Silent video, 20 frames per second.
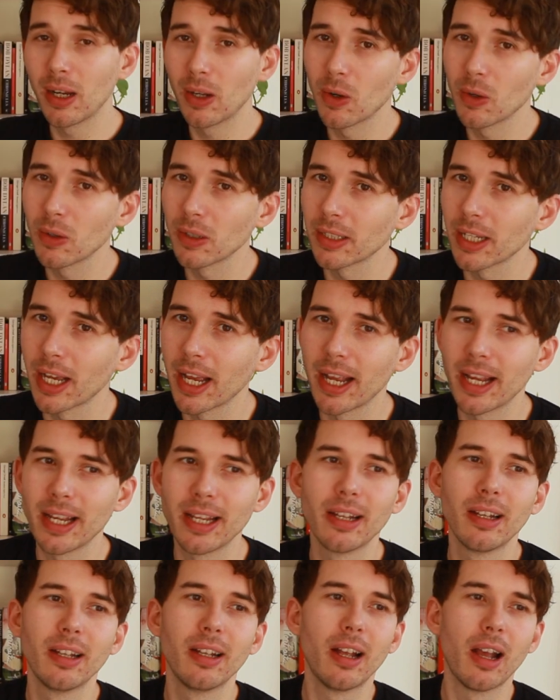a long
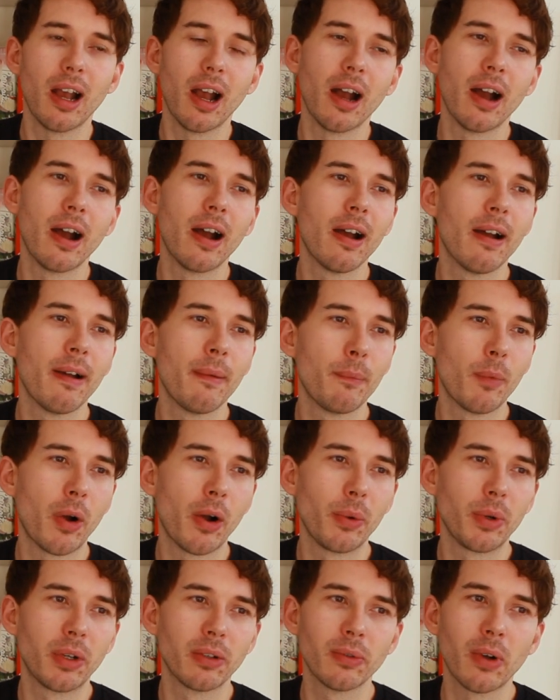day. I
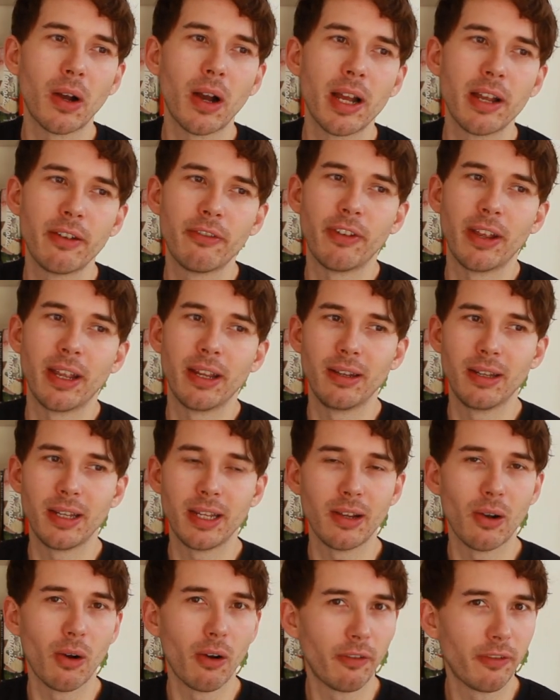would arrive in
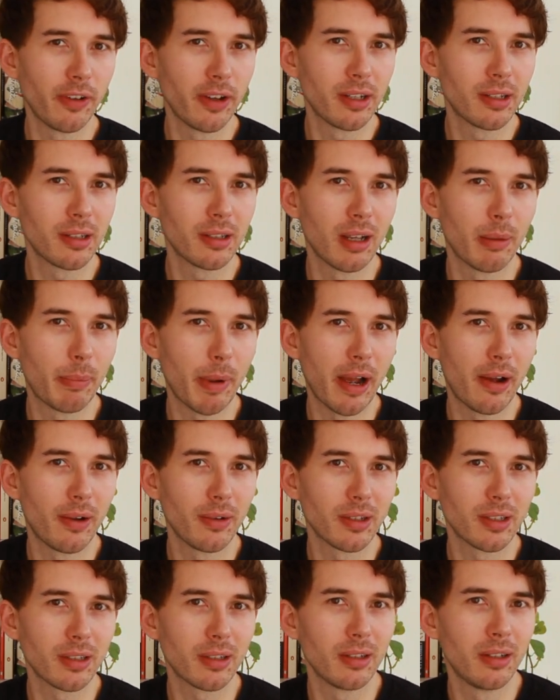the office
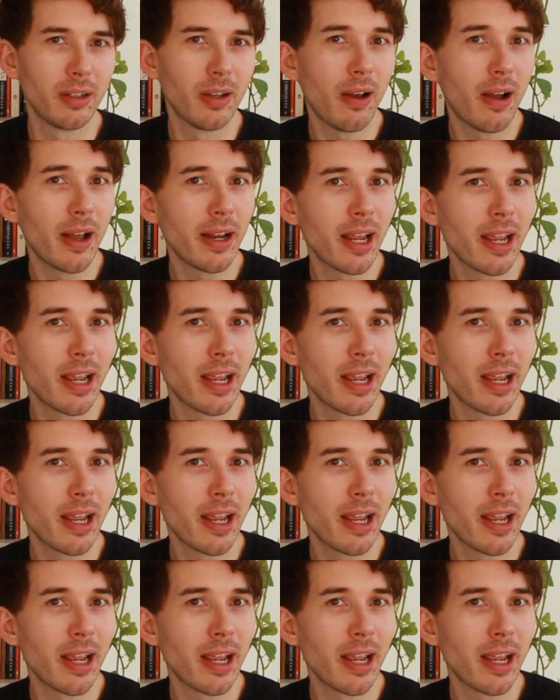about 9